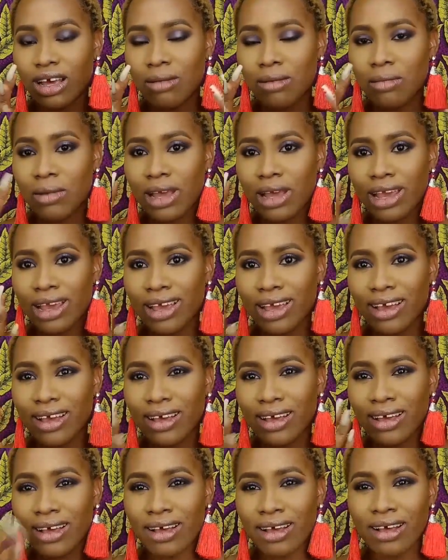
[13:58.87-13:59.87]
I'm like,
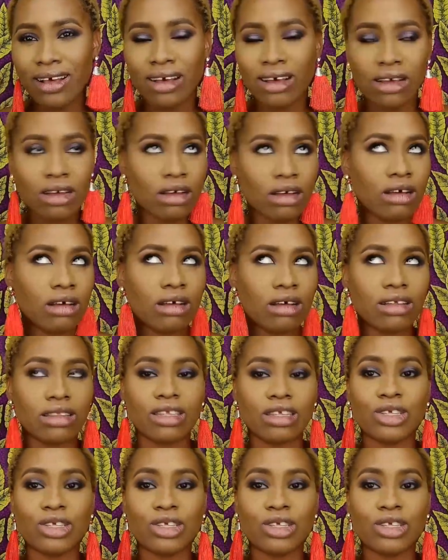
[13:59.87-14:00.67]
ugh,